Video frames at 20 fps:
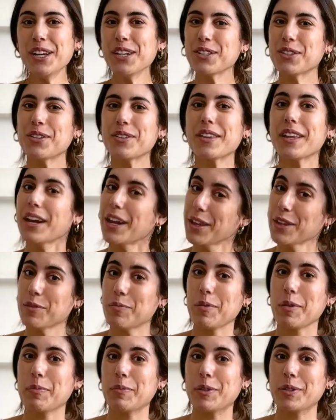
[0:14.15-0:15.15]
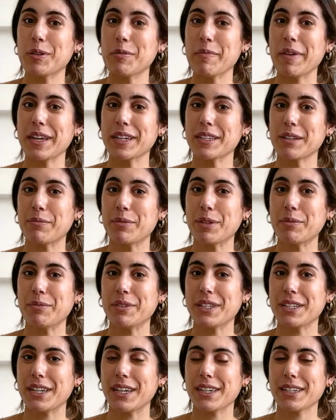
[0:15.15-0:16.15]
so that other people don't make some of the
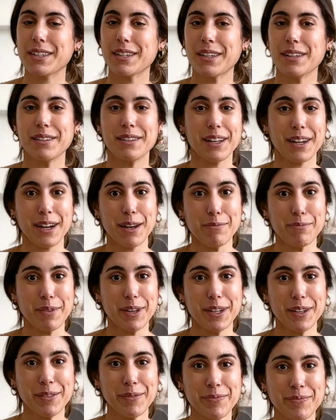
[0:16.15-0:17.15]
mistakes that I make.